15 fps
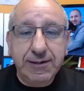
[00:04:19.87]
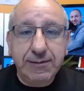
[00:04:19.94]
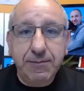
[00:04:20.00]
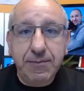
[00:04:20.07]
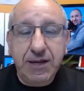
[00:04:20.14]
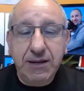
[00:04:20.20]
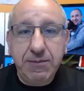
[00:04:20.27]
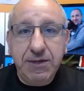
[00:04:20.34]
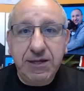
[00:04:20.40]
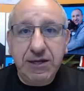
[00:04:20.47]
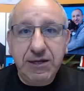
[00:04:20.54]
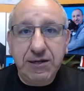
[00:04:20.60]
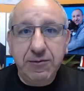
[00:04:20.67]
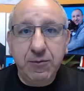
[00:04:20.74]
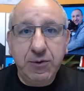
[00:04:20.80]

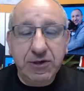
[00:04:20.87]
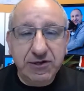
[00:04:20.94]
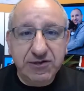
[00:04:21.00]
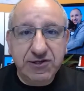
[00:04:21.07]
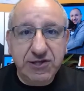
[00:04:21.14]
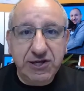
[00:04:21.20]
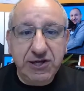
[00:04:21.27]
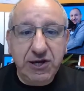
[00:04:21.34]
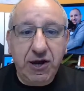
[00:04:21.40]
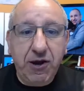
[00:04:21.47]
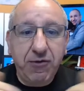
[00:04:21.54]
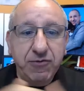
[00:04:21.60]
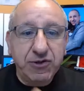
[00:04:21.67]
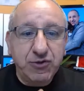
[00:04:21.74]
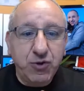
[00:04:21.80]
Maybe we'll see
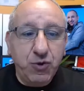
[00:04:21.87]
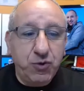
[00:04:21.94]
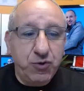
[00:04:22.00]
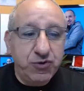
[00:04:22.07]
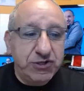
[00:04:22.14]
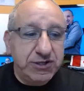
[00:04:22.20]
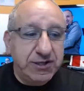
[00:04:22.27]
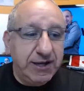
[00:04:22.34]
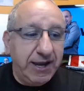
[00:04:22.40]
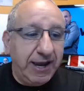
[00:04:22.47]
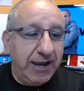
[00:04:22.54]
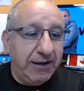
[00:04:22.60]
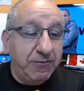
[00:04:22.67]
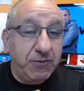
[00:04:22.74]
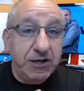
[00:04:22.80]
how it goes,
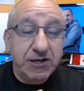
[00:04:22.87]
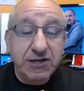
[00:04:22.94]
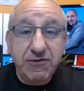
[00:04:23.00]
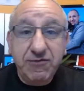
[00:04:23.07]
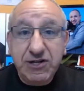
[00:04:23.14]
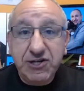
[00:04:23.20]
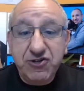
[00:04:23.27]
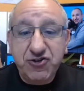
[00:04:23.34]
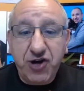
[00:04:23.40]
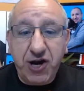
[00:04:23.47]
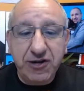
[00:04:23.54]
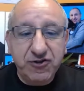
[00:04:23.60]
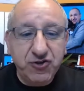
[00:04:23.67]
and we'll give it a try.